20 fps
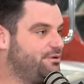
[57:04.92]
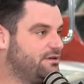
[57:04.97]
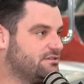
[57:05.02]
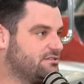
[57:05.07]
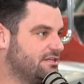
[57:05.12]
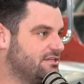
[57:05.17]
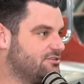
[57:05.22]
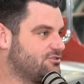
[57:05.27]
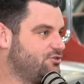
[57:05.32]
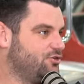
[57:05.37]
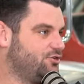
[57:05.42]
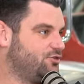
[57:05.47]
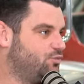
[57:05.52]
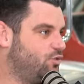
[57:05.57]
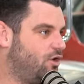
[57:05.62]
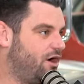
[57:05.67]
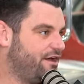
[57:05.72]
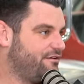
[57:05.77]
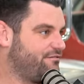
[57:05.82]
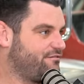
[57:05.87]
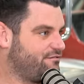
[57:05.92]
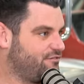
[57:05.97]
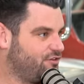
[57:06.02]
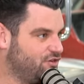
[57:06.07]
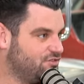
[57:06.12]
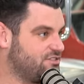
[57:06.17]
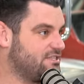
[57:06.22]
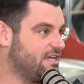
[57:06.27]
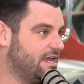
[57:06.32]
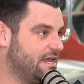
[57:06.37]
business, good wife,
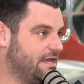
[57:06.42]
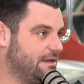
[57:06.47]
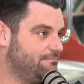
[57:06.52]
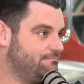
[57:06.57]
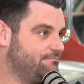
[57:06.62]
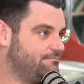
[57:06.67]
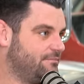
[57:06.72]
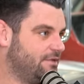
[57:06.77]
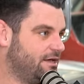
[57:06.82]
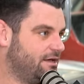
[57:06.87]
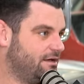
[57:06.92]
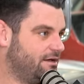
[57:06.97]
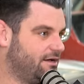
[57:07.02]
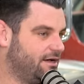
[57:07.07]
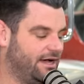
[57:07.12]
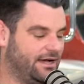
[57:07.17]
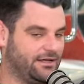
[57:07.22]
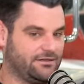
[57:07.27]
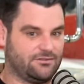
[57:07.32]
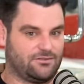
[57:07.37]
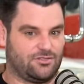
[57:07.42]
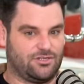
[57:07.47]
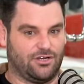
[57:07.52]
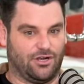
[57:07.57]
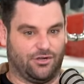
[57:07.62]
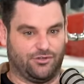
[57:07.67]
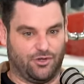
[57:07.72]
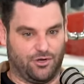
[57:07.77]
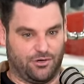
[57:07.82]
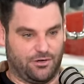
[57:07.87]
good team, and you
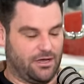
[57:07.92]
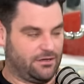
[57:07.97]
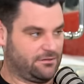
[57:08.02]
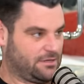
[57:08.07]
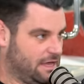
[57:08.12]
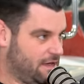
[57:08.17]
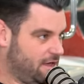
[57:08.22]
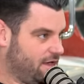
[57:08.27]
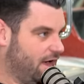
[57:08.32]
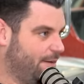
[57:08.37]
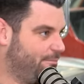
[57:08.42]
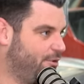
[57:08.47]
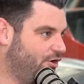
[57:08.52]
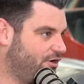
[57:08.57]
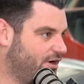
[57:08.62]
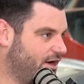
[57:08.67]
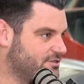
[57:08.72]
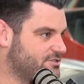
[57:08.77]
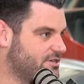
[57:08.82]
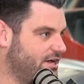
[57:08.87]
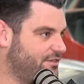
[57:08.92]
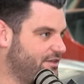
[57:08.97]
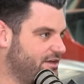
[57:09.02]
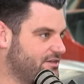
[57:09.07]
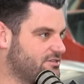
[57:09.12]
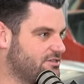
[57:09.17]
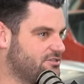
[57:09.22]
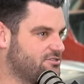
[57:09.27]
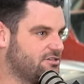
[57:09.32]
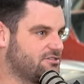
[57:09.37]
know, doing a podcast like
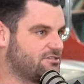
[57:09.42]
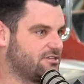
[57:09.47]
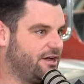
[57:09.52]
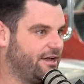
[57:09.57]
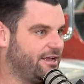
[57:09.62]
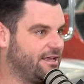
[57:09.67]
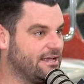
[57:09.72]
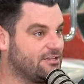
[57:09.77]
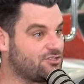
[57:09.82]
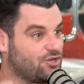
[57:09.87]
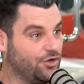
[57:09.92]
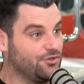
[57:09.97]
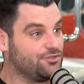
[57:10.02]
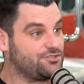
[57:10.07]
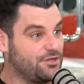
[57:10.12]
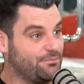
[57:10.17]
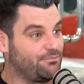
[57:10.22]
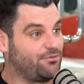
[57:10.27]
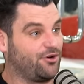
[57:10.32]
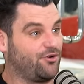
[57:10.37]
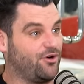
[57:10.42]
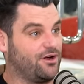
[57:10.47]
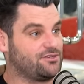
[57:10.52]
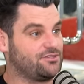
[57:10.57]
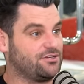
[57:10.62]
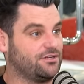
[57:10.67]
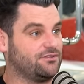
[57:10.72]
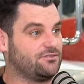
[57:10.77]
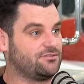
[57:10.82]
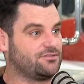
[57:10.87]
this is just like it's constant
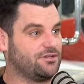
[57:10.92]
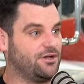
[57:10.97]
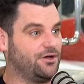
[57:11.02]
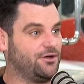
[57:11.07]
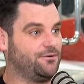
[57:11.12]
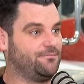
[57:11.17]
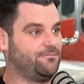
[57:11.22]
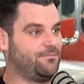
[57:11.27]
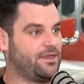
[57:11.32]
progression. So